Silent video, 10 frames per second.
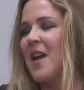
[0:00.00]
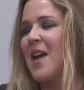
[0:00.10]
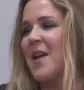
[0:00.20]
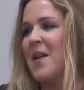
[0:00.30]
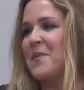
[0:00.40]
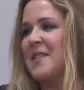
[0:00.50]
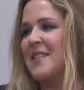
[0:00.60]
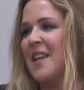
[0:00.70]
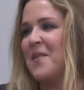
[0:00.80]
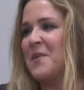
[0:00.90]
it
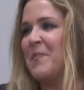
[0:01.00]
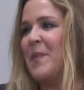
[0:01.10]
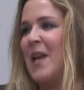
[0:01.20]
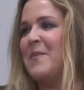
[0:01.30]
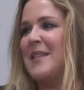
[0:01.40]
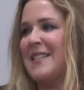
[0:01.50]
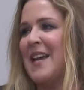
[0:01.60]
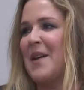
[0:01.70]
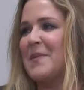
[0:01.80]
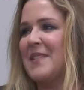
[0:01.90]
was baby
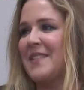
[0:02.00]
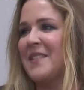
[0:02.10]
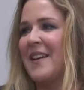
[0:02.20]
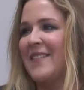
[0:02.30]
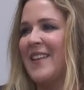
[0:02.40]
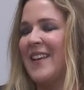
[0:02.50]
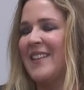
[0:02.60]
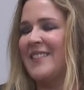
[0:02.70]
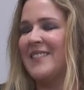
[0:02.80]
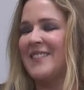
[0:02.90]
steps, and
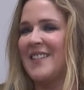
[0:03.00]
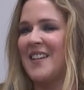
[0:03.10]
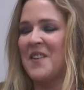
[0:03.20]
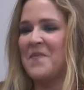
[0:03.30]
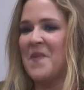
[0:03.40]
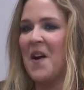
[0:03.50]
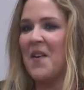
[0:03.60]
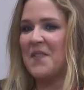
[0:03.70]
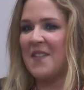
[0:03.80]
then after